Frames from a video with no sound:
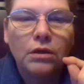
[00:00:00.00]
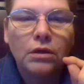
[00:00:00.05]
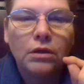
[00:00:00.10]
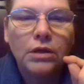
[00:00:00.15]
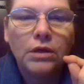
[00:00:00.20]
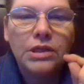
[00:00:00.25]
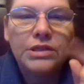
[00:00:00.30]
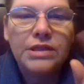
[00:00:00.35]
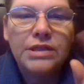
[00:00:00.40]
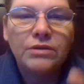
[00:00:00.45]

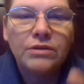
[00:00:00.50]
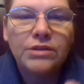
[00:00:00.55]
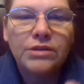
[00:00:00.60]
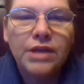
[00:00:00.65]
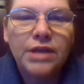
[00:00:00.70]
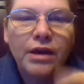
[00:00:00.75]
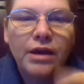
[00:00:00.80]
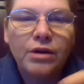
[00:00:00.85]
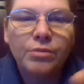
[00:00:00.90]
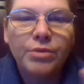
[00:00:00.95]
It sounds
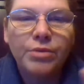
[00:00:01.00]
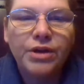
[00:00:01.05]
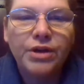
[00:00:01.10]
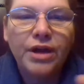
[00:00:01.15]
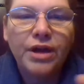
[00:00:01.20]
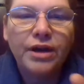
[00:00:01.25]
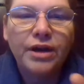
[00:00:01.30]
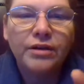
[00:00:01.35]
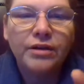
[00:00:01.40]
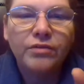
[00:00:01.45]

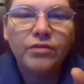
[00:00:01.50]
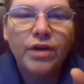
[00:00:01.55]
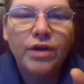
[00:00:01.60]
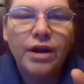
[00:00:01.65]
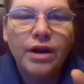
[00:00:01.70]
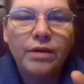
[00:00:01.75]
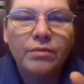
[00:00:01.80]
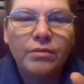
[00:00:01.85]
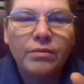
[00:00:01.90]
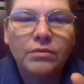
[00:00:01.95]
counterproductive,
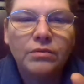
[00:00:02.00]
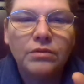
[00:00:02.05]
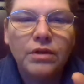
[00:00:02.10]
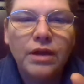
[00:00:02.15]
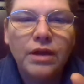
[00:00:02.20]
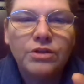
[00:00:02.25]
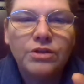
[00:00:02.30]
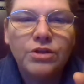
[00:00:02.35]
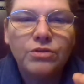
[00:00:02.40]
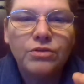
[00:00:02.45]
right?
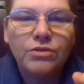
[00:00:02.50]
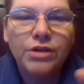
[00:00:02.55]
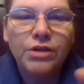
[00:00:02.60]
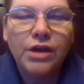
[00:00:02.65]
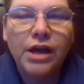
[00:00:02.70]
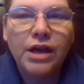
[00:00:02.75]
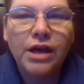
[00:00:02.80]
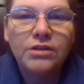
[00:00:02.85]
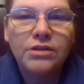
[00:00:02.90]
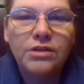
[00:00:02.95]
Using
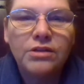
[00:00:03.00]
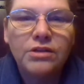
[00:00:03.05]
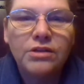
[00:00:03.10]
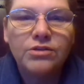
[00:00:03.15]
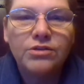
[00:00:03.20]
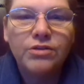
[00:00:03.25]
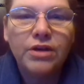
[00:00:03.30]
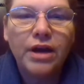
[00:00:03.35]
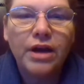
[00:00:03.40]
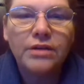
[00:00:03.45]
acid to
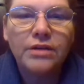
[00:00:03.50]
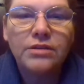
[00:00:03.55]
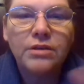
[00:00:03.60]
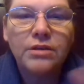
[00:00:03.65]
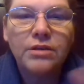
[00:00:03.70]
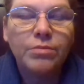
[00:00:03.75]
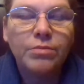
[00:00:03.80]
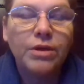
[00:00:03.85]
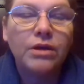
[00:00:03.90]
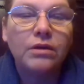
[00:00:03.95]
treat
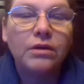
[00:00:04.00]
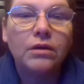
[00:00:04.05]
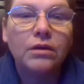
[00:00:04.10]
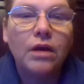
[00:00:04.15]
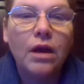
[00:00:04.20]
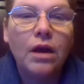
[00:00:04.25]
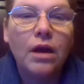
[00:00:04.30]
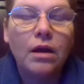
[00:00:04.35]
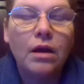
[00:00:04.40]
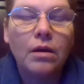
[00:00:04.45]
acid, but
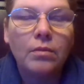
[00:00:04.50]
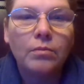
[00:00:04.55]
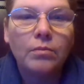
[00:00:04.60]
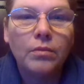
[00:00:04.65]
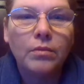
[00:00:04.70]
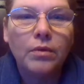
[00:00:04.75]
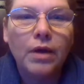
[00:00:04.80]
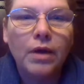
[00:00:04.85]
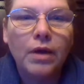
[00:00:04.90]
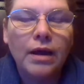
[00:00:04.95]

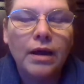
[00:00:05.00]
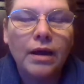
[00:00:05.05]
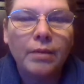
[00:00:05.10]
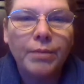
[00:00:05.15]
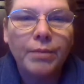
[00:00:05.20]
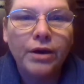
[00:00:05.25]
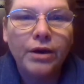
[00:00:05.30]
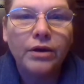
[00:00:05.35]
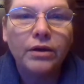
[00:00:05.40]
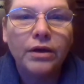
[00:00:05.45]

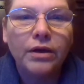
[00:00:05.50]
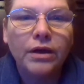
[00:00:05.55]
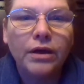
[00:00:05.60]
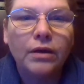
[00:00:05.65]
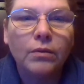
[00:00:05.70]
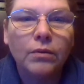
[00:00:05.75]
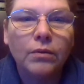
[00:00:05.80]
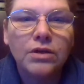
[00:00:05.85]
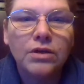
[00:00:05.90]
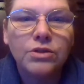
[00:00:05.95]
apparently
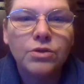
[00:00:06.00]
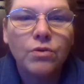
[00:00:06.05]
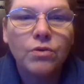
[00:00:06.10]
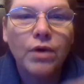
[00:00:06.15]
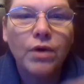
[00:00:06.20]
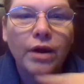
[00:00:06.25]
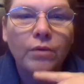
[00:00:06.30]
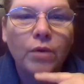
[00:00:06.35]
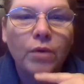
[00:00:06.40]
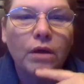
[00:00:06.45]
it works
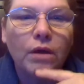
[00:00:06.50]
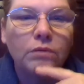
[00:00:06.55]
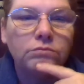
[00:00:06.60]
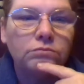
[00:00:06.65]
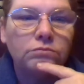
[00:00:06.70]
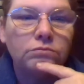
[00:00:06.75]
quite well.